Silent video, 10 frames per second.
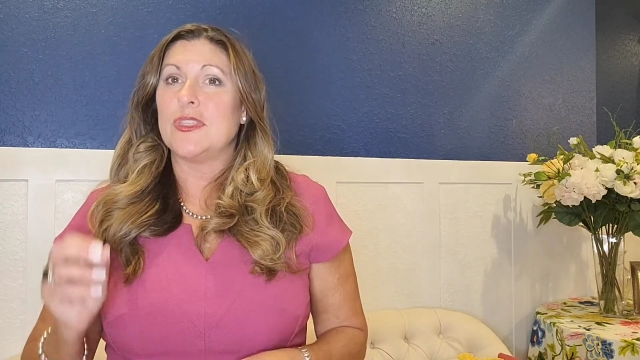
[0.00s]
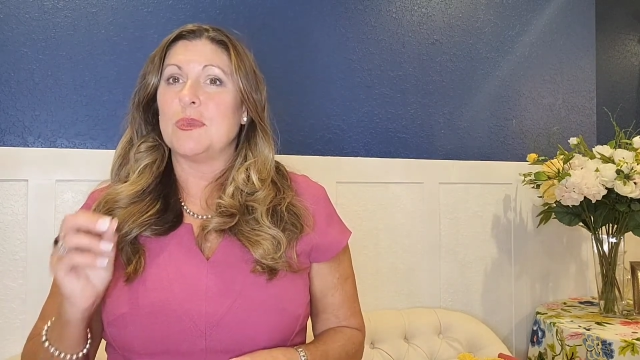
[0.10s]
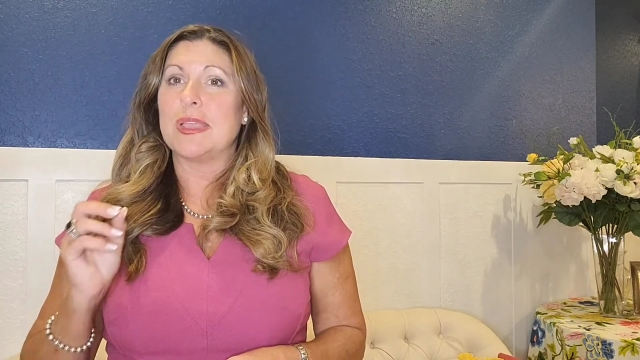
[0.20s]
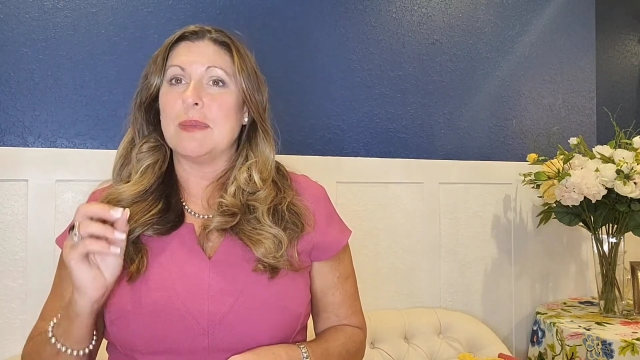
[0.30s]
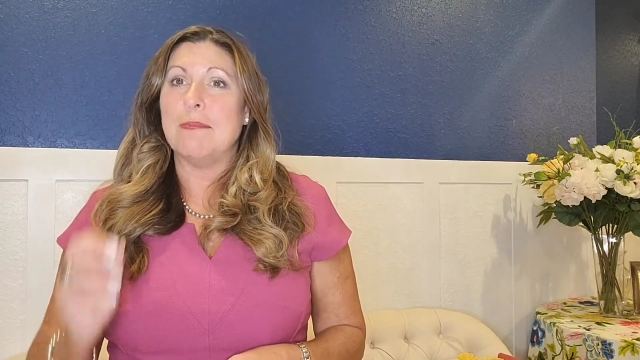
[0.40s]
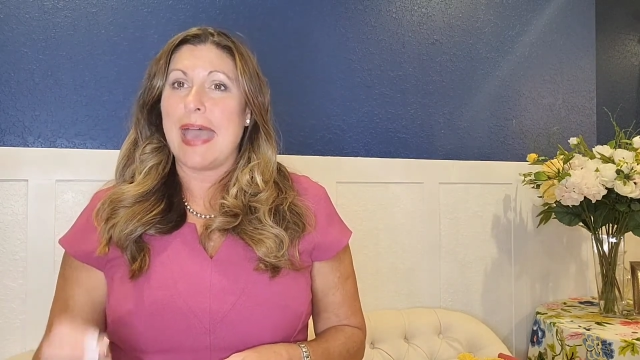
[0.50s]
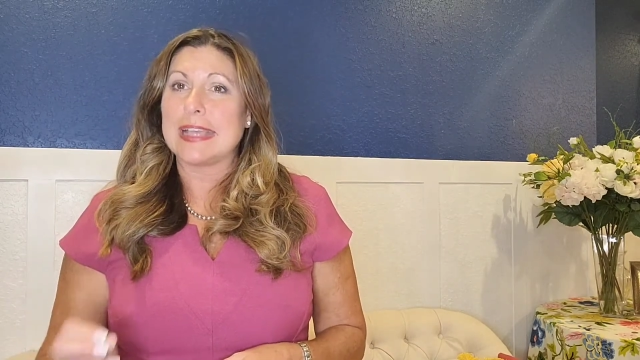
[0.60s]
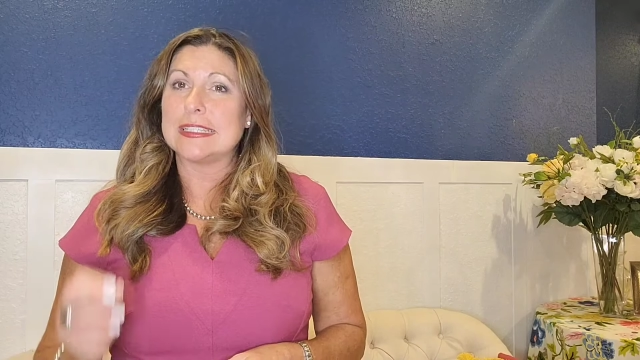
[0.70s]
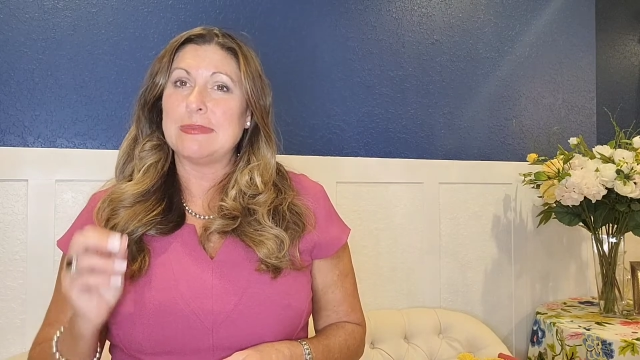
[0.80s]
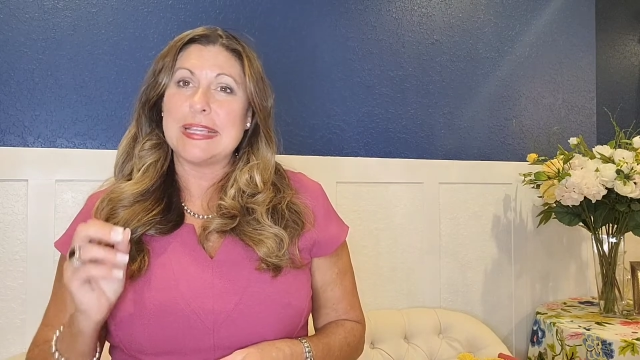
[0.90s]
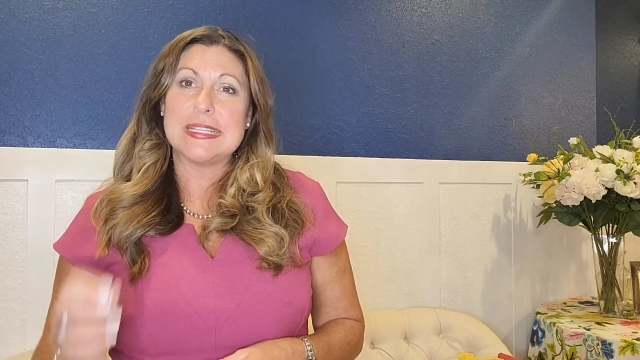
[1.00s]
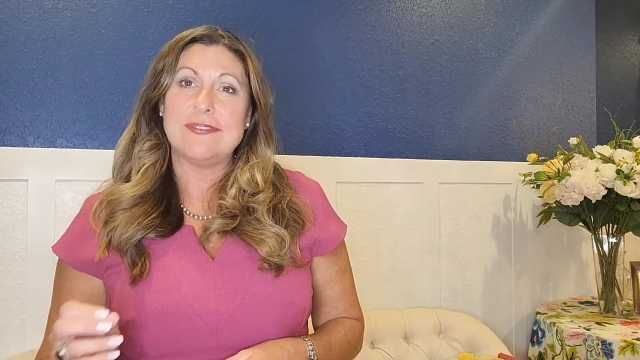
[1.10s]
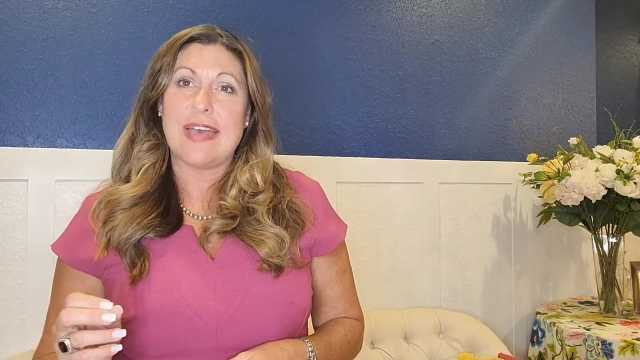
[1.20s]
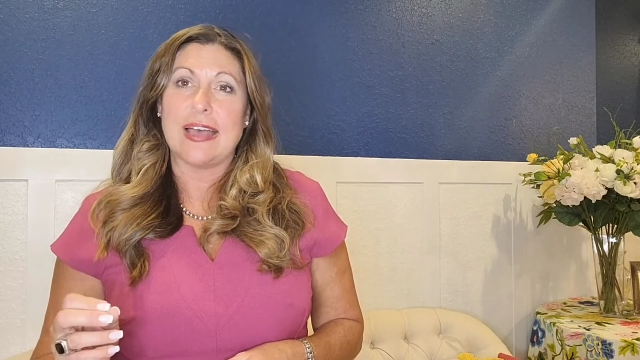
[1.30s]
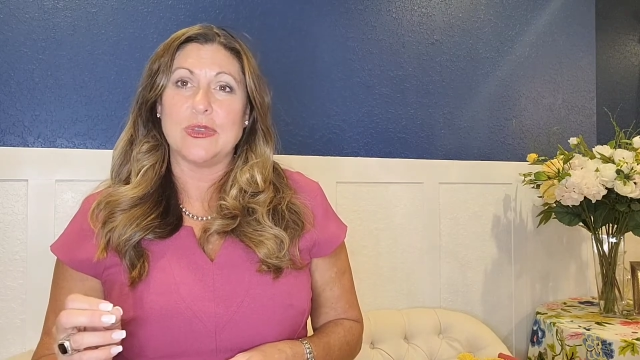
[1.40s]
so that we can
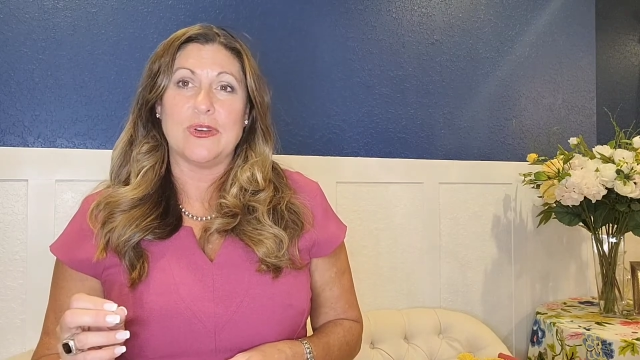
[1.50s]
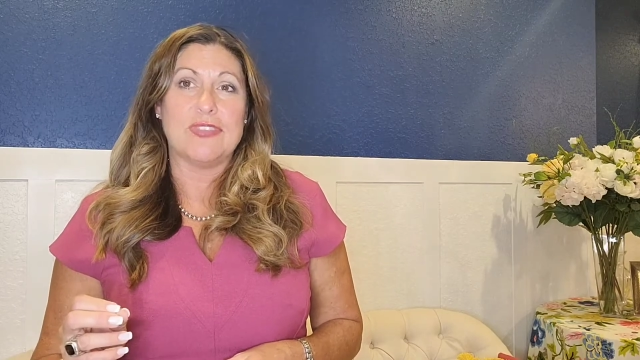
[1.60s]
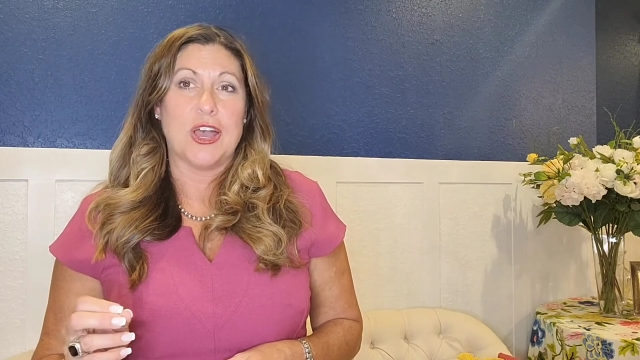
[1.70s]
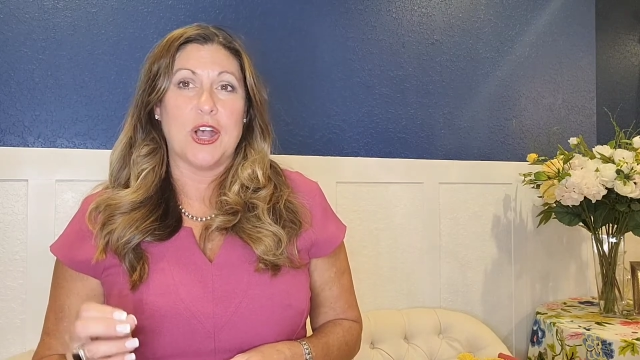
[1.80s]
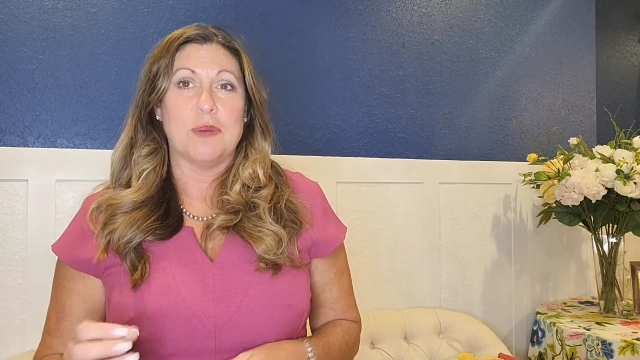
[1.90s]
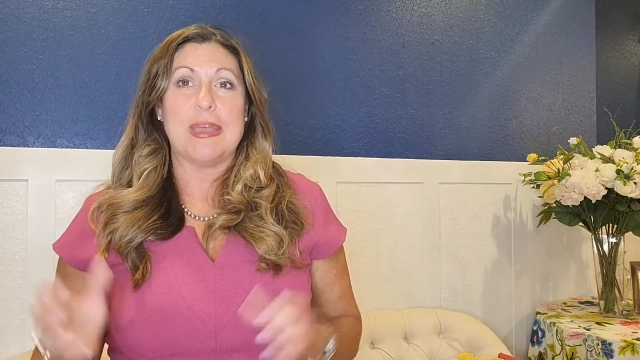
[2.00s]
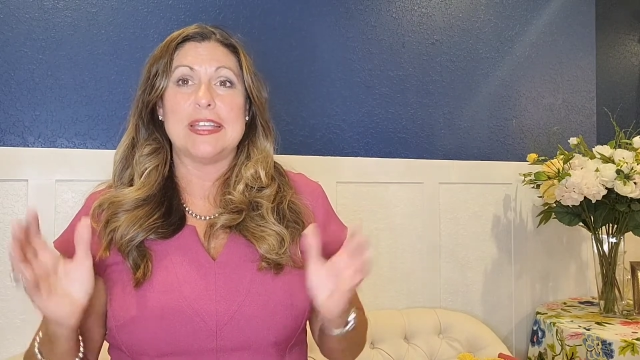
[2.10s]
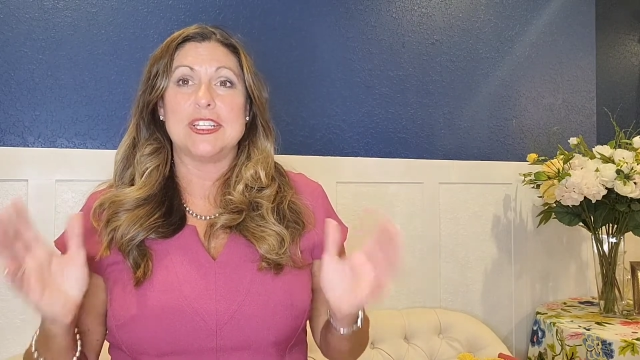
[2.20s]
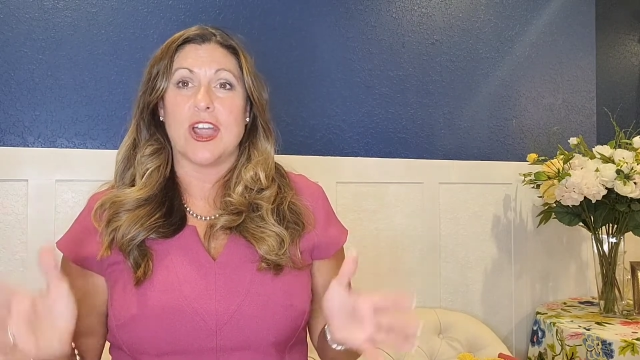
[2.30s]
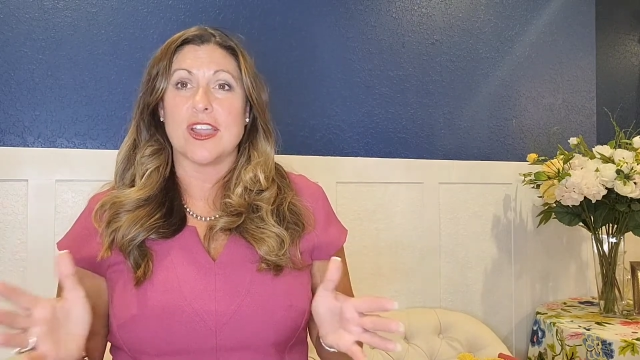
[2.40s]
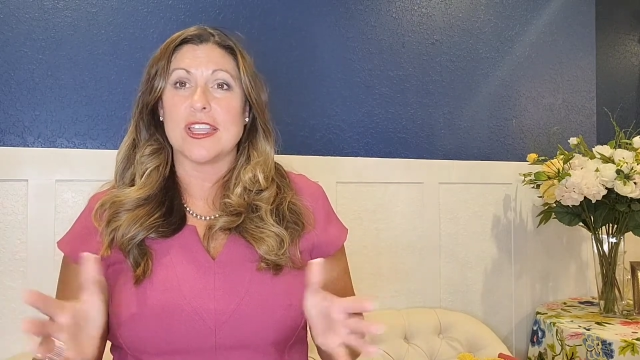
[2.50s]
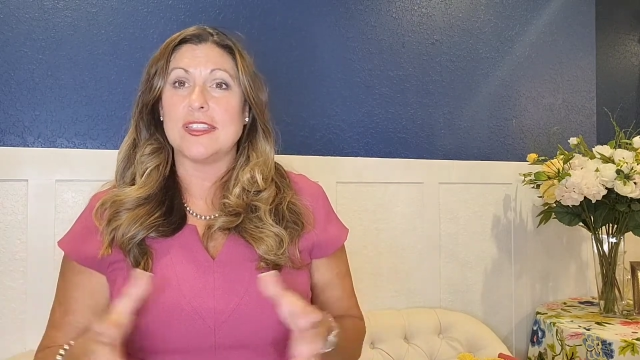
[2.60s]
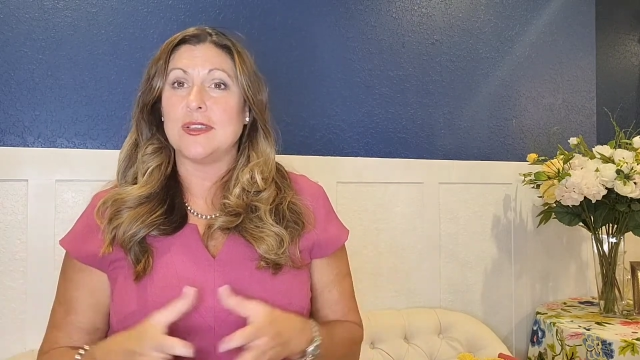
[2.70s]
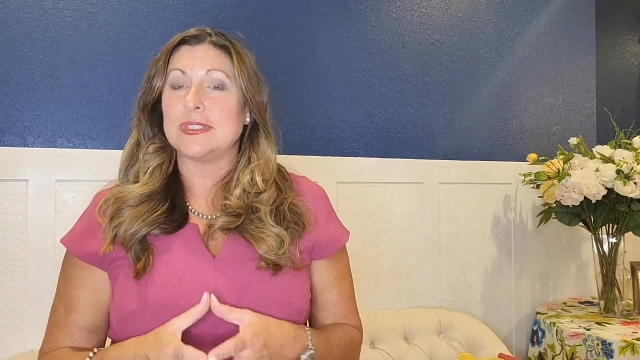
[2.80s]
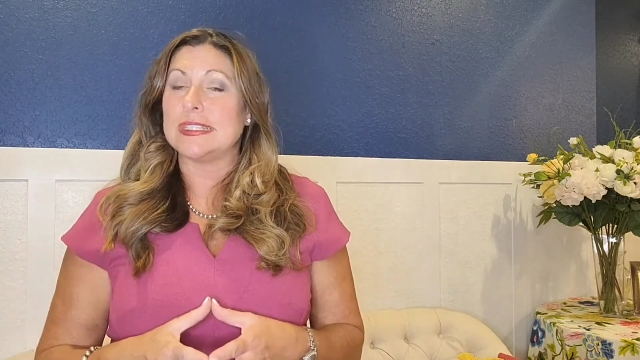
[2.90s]
maximize the value of the home and
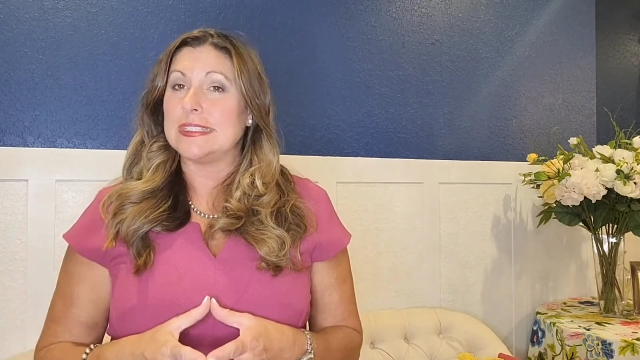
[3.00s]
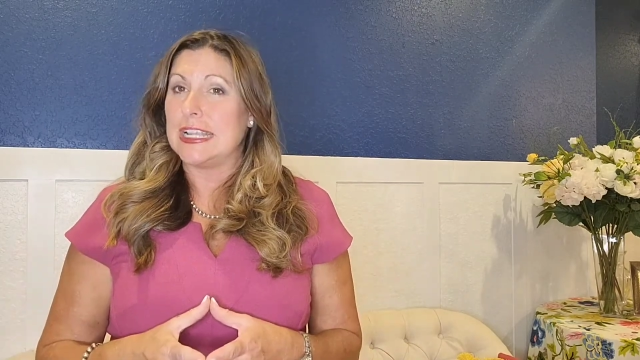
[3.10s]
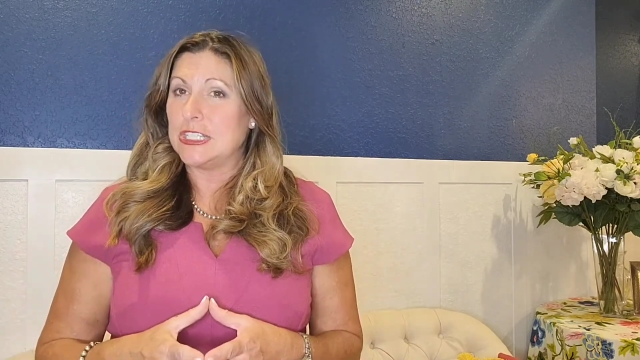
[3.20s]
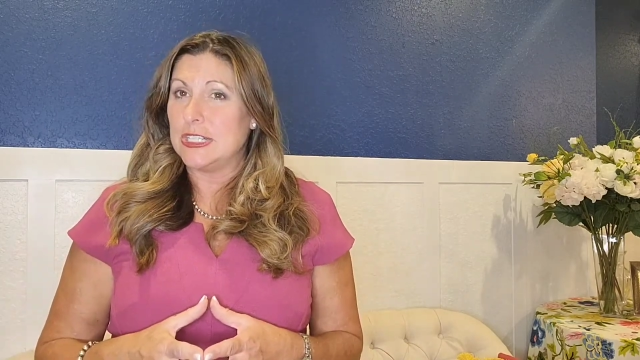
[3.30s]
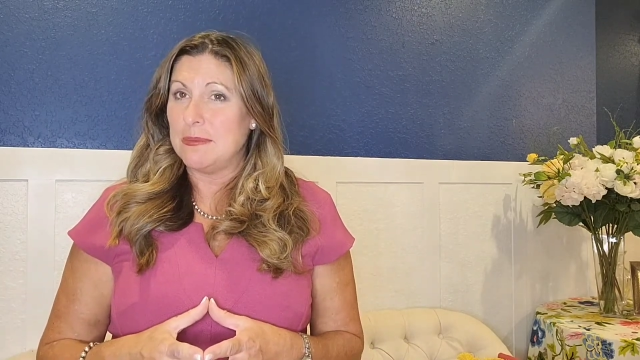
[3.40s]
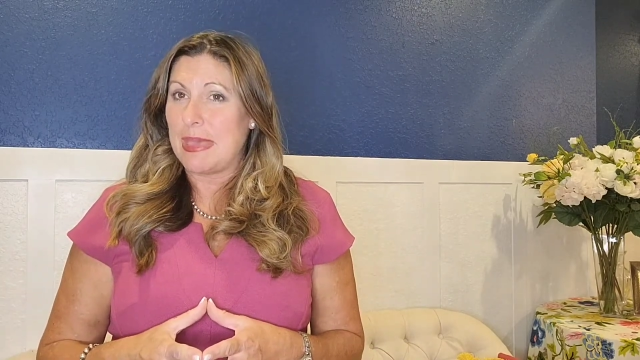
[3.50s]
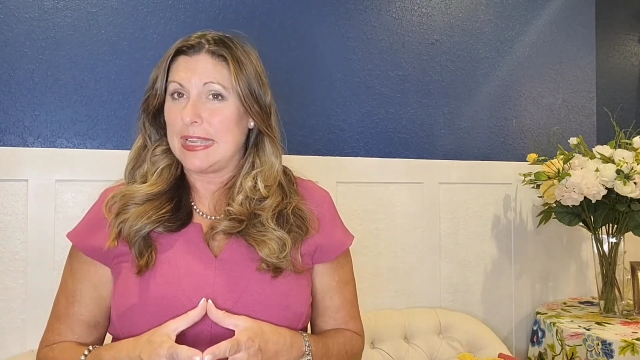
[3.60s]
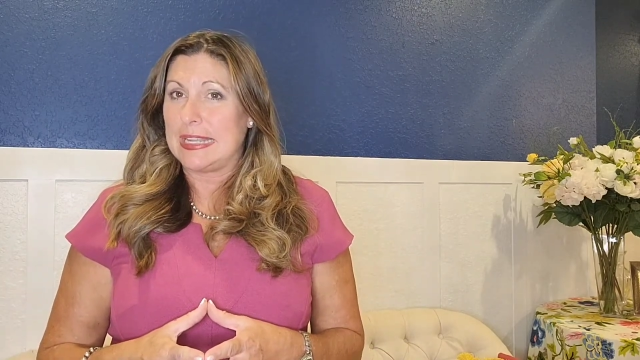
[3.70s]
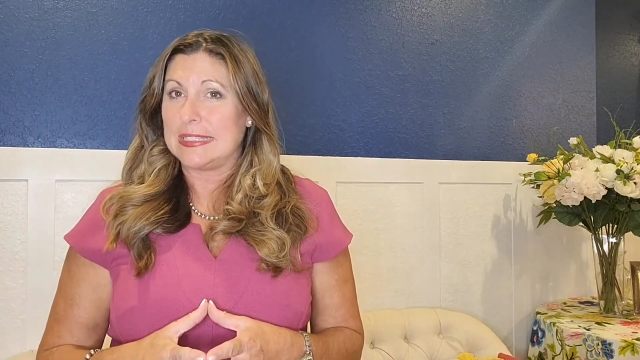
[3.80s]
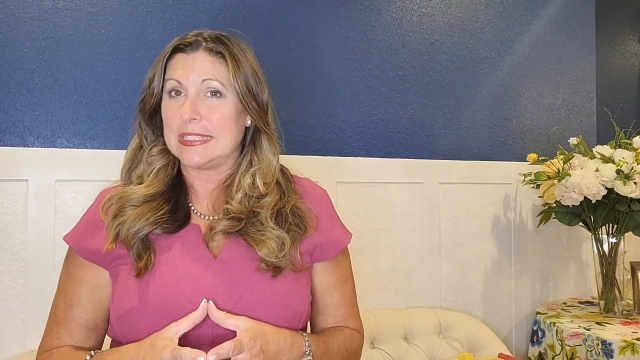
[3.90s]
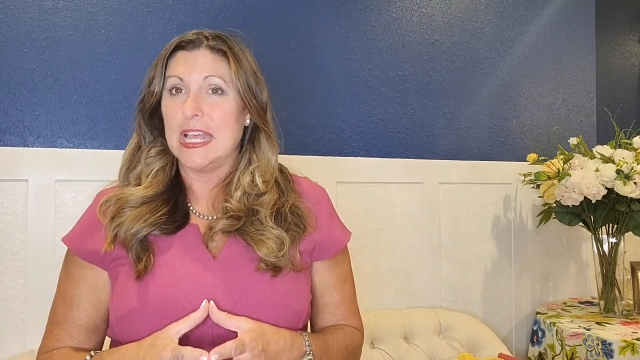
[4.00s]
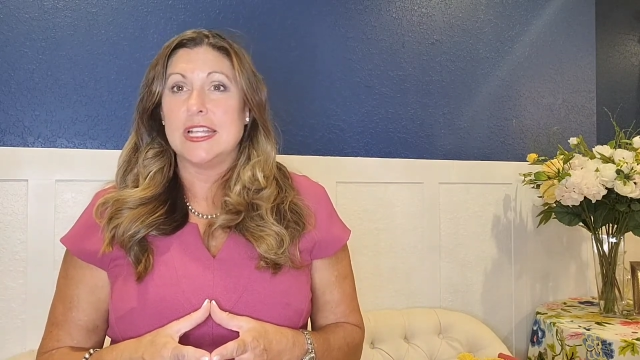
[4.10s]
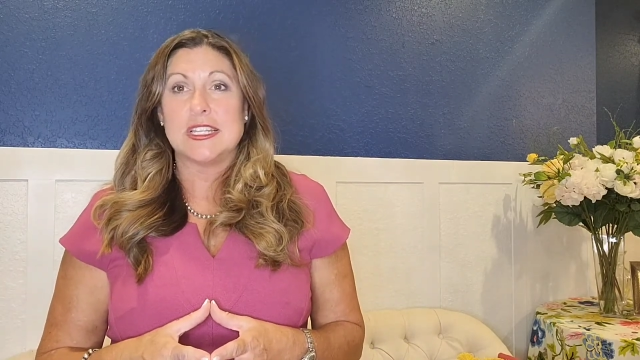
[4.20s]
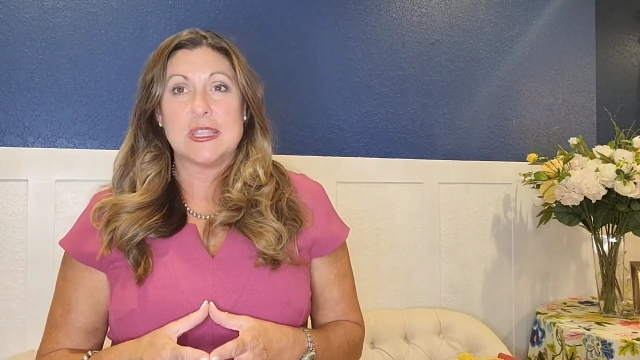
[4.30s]
target those essential amenities